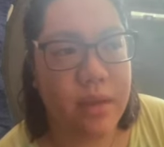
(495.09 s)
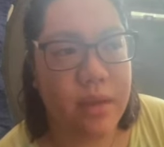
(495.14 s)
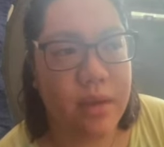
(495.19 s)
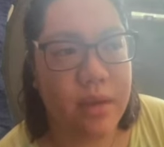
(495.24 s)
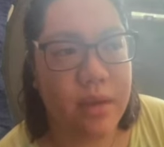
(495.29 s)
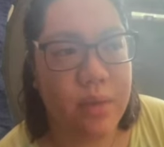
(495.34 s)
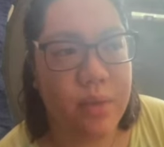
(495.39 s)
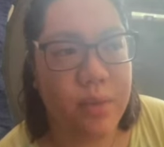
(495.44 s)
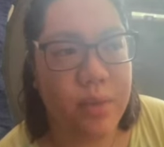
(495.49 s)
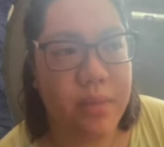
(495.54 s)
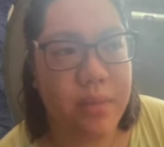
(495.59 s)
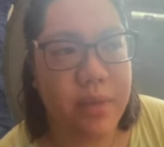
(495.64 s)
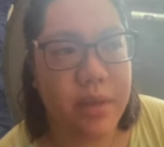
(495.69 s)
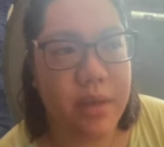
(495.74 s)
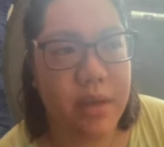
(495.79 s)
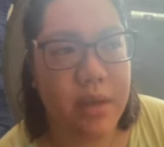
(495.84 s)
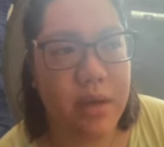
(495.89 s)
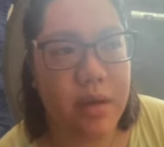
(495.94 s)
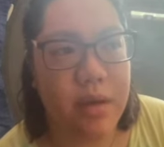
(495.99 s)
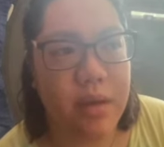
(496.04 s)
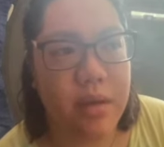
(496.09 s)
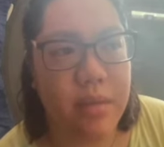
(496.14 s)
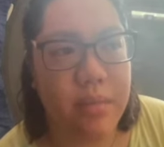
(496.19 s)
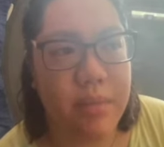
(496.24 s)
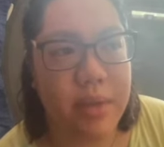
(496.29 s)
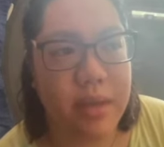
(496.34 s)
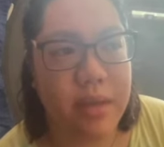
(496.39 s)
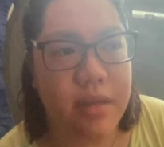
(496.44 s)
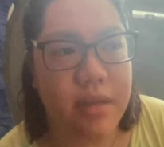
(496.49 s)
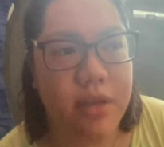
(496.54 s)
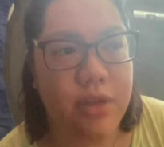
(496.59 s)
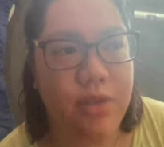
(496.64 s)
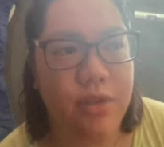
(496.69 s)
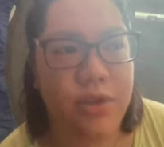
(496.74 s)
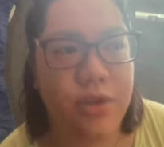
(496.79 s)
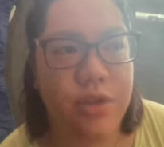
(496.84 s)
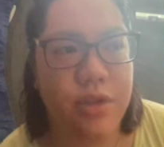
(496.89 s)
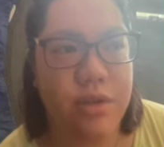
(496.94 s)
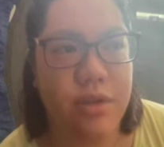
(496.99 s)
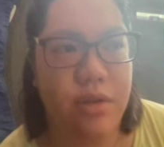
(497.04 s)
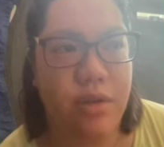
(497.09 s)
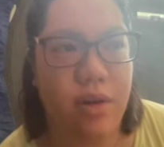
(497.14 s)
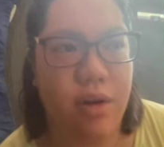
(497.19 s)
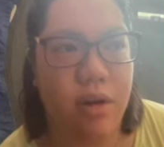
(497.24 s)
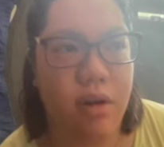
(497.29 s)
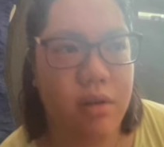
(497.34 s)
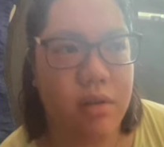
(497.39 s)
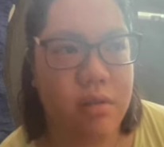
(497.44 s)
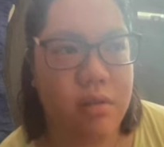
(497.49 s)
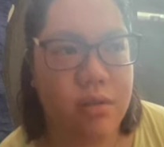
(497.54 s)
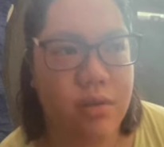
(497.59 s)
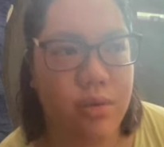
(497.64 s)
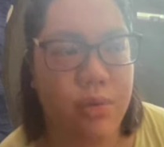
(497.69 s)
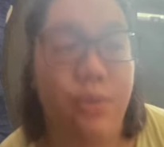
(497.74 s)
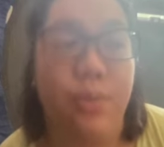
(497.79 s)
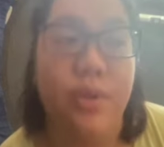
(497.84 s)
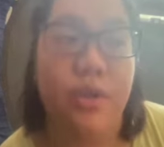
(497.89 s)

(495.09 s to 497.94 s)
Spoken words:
it would be, but we should also